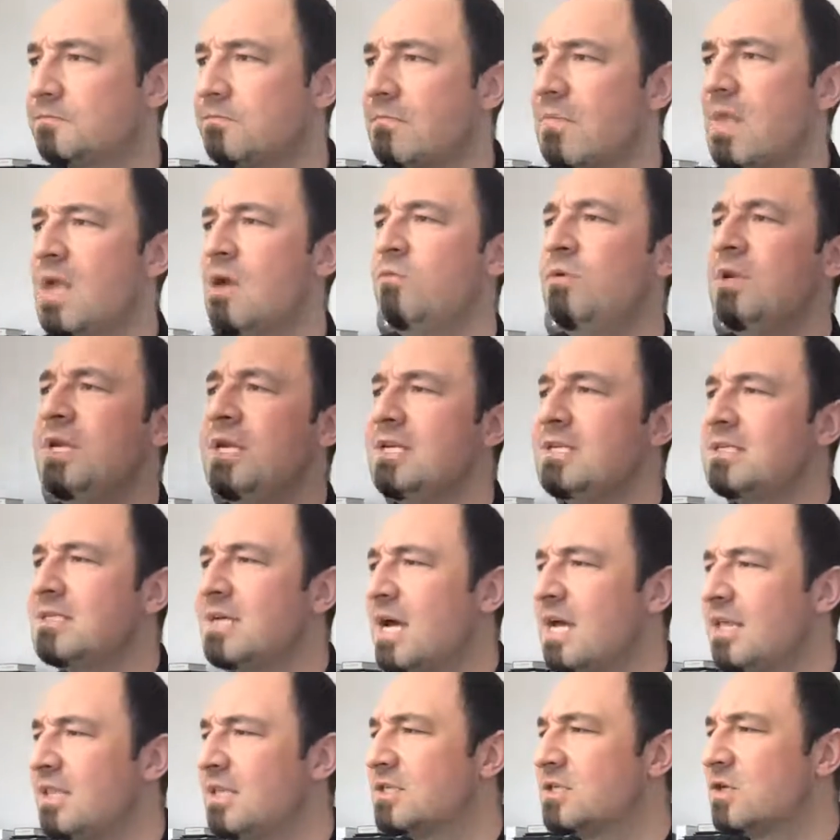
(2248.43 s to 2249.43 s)

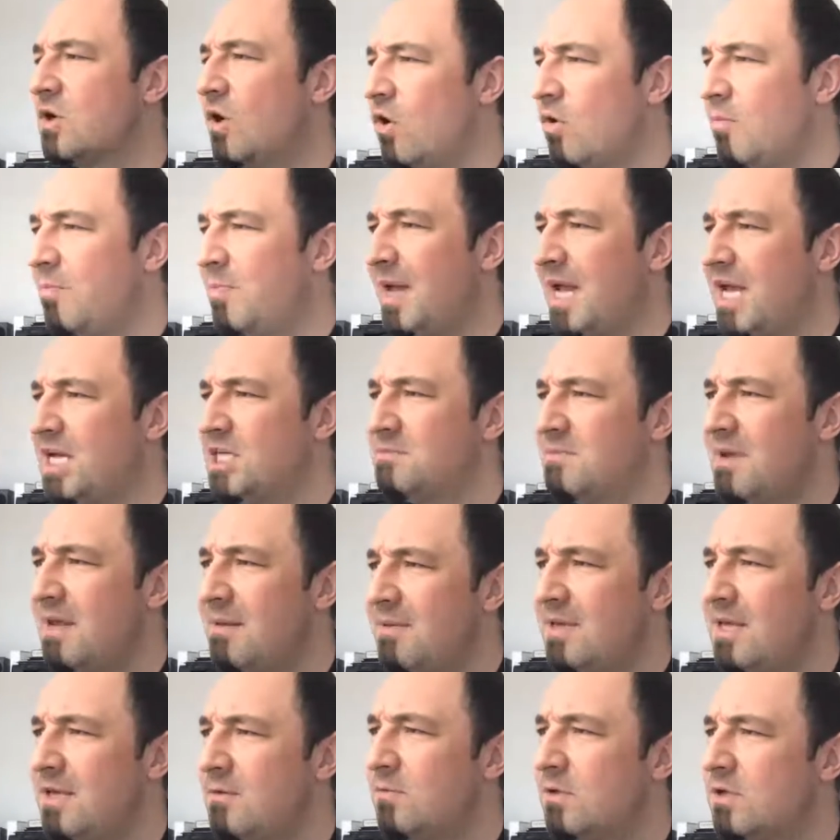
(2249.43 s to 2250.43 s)
redesign this whole page.
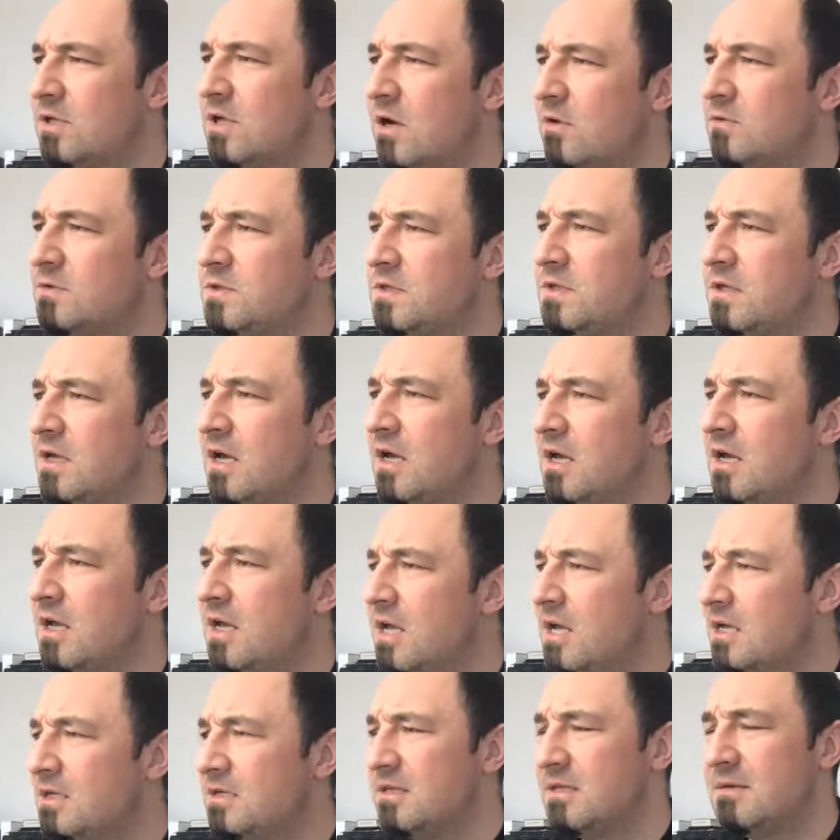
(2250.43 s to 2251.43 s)
Maybe we'll go to
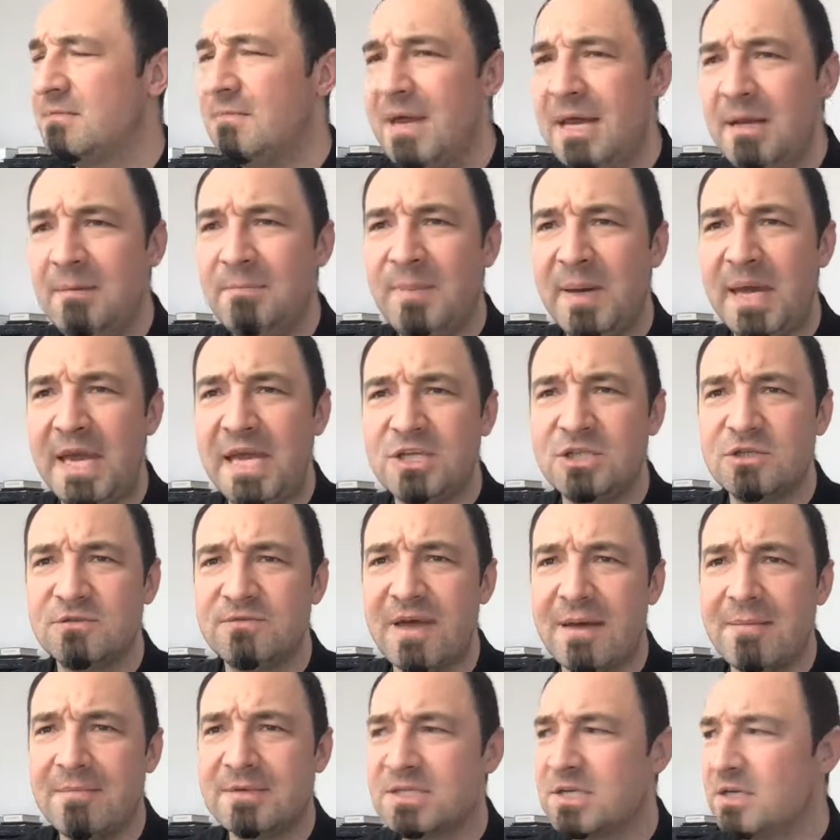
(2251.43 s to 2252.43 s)
the main page of
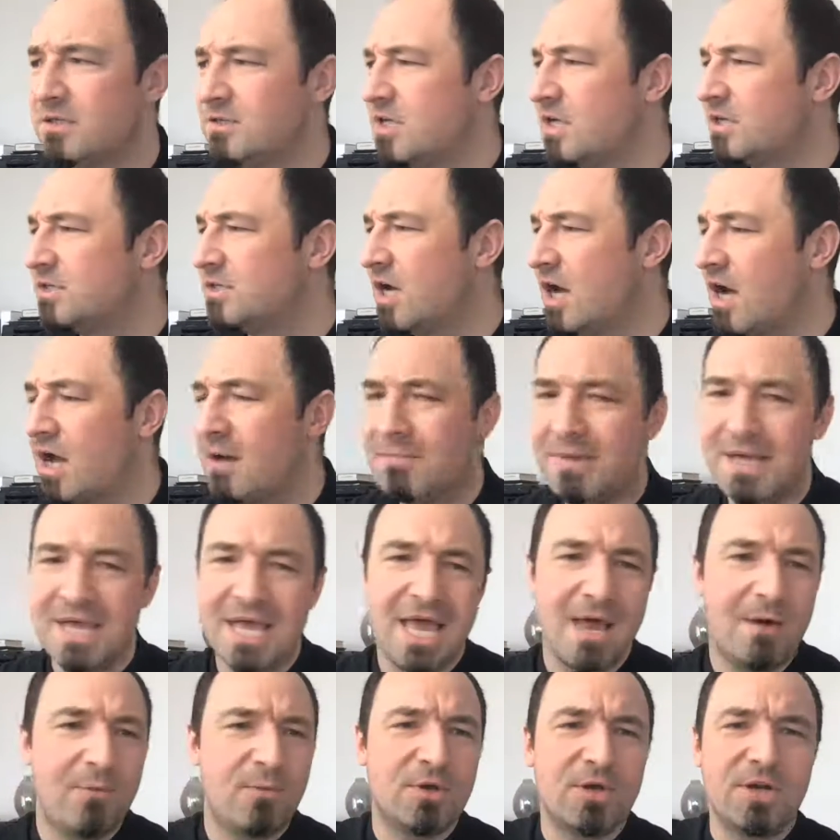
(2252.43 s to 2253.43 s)
Amazon.com,
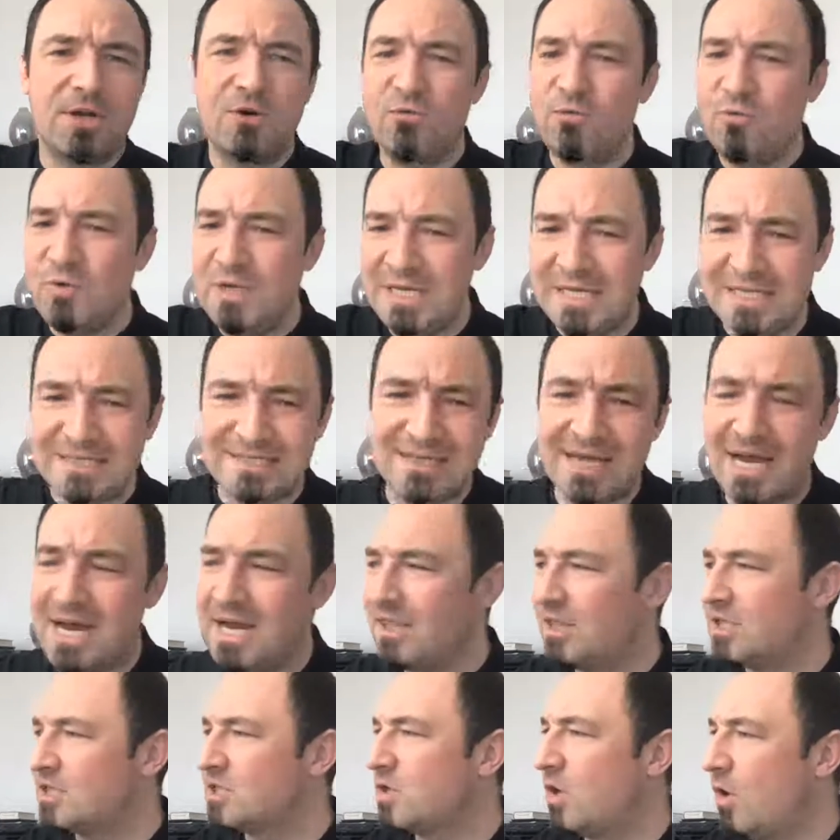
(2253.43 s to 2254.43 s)
and we're going to
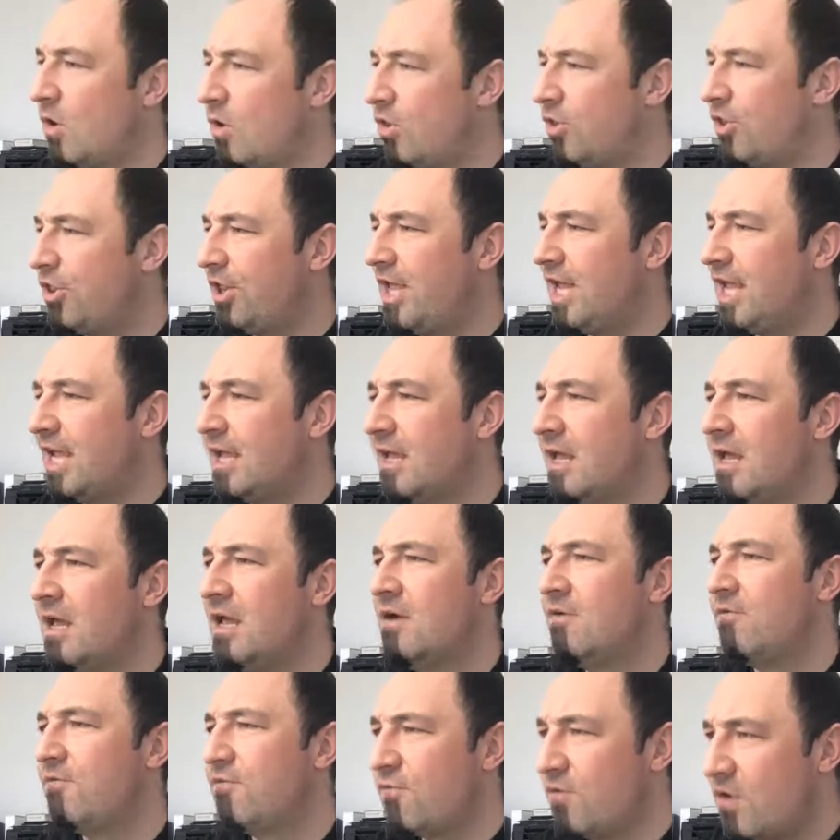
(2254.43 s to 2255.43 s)
redesign this whole thing
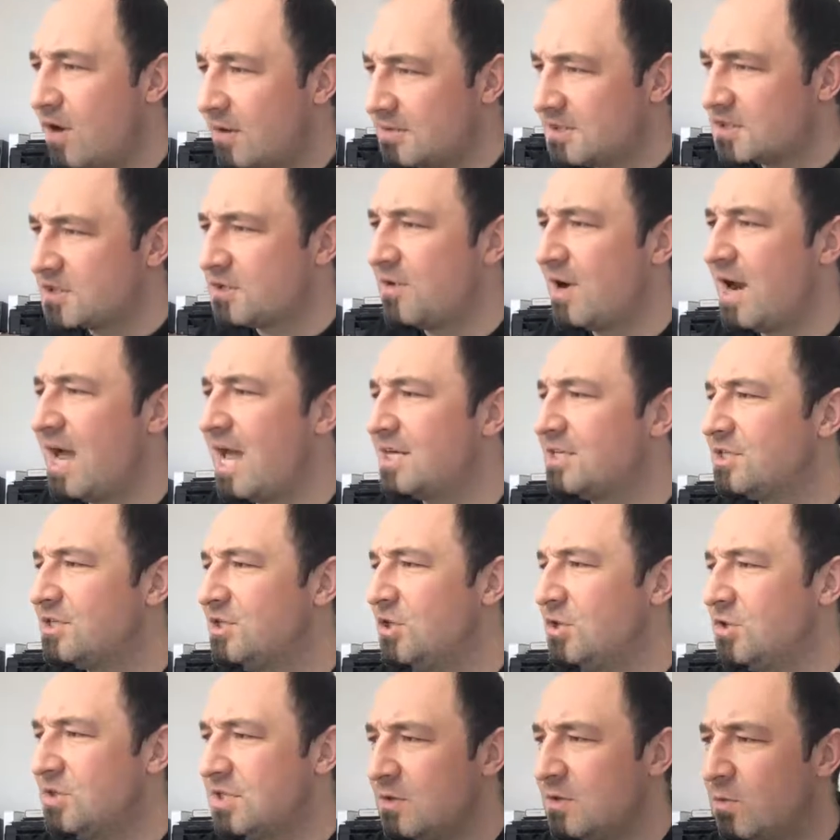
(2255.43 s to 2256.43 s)
from scratch
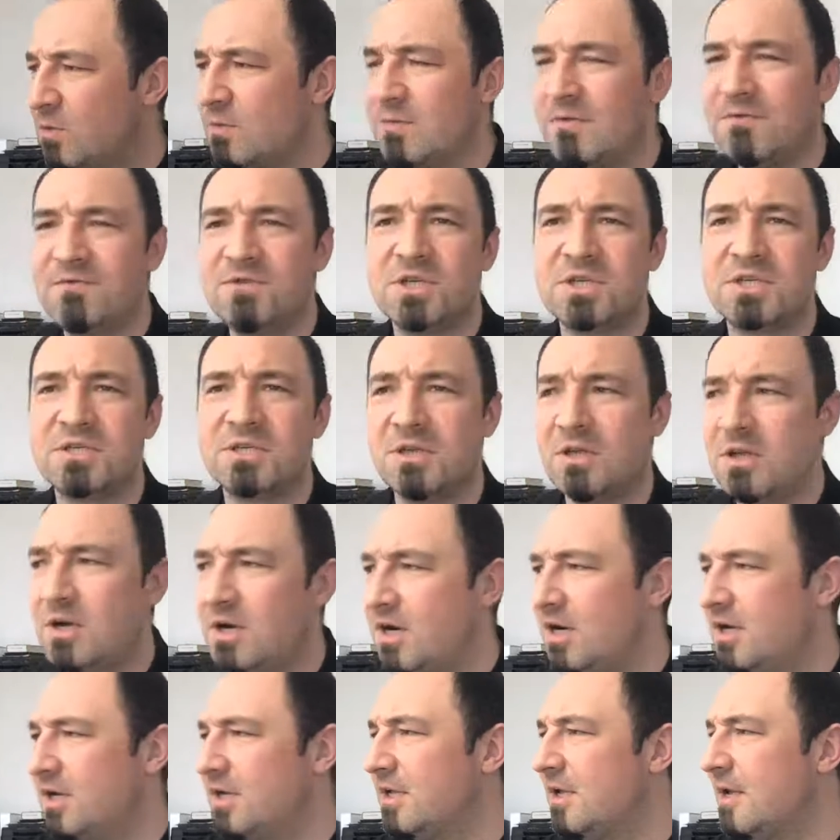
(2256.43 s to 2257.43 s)
using what we've just
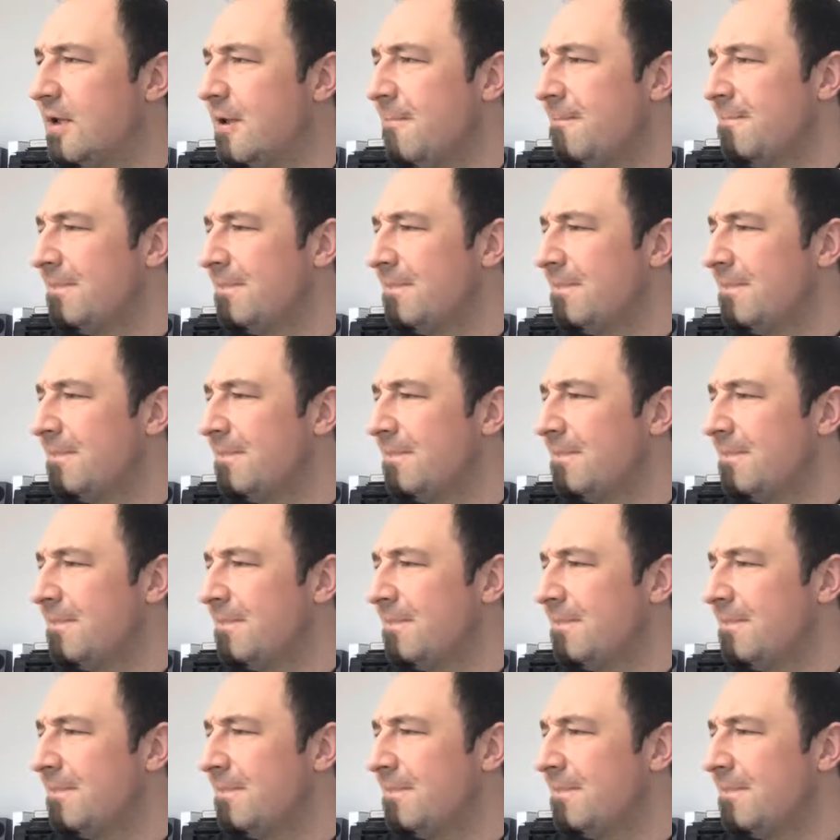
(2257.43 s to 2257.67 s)
learned.